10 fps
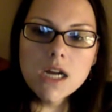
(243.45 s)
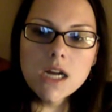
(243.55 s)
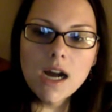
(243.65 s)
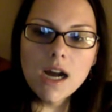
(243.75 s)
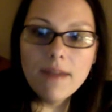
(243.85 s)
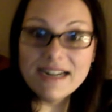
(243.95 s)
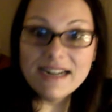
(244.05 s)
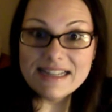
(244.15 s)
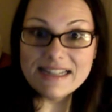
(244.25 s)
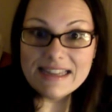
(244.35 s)
And I
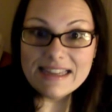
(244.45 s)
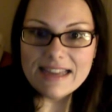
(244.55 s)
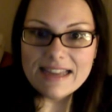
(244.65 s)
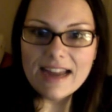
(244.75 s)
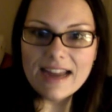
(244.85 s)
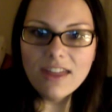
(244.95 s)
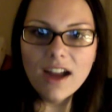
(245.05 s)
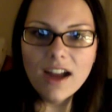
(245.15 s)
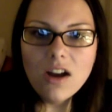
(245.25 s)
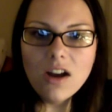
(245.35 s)
didn't think that. I
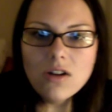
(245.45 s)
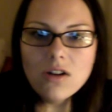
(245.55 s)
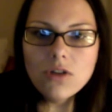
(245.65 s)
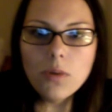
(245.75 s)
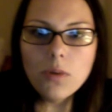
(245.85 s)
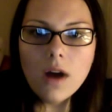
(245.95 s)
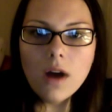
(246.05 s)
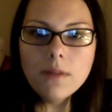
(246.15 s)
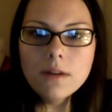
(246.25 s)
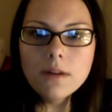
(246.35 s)
thought, oh, no
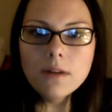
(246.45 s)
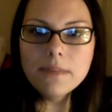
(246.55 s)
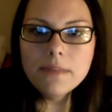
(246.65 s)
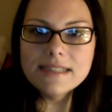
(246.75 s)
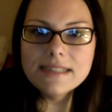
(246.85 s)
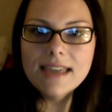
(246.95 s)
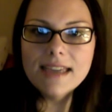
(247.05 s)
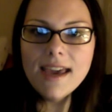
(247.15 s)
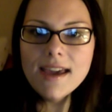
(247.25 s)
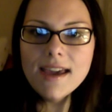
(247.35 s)
problem, piece of
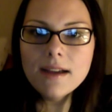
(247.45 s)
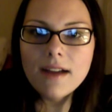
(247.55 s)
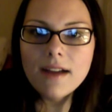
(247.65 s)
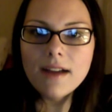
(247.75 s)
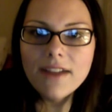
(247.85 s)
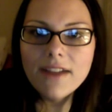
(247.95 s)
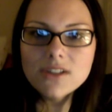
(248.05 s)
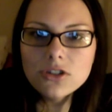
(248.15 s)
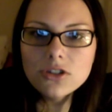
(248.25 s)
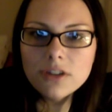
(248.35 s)
cake. I've had
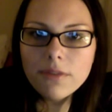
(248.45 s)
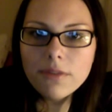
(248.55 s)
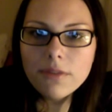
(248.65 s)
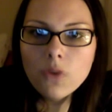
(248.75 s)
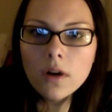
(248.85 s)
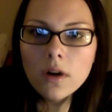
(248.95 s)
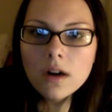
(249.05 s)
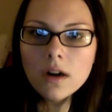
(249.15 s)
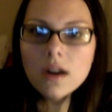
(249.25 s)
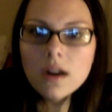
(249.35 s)
surgery
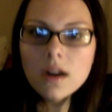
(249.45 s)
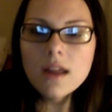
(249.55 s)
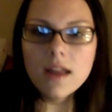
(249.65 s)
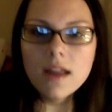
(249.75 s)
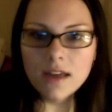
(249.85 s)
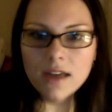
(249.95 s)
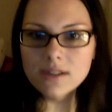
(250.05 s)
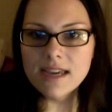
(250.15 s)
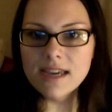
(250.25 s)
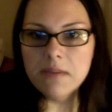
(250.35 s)
before. It'll
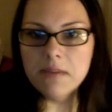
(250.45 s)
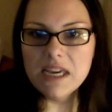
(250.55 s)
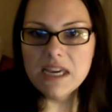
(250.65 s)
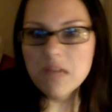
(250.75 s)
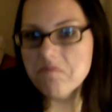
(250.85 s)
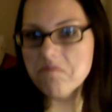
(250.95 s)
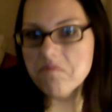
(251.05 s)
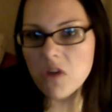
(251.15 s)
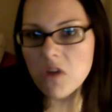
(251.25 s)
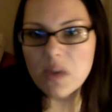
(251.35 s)
take me
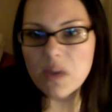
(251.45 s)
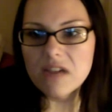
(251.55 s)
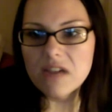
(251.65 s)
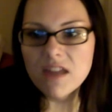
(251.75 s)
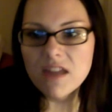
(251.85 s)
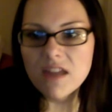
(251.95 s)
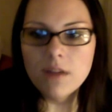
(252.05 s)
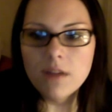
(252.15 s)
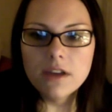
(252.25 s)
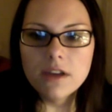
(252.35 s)
a week and I'll
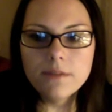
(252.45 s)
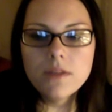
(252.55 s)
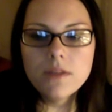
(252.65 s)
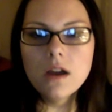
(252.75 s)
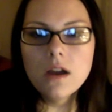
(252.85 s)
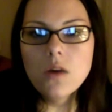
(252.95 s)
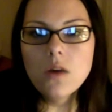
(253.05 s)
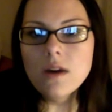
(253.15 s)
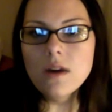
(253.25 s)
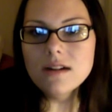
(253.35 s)
be good.
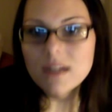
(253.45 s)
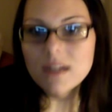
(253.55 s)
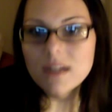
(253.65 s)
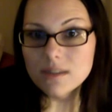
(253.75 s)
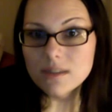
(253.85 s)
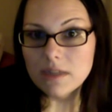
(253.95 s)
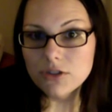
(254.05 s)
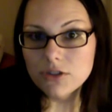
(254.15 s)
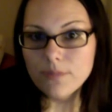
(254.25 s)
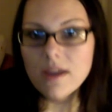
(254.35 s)
Well, not so much.